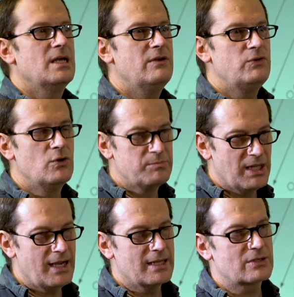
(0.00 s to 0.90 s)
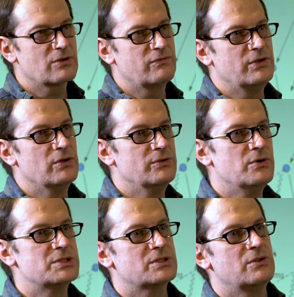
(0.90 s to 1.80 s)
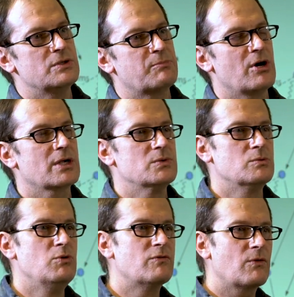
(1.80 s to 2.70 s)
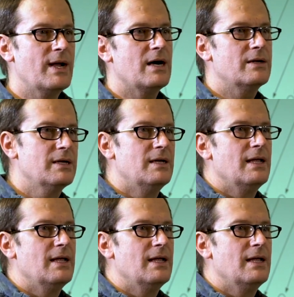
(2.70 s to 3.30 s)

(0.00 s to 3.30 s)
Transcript: If you apply electric field, those particles will move around,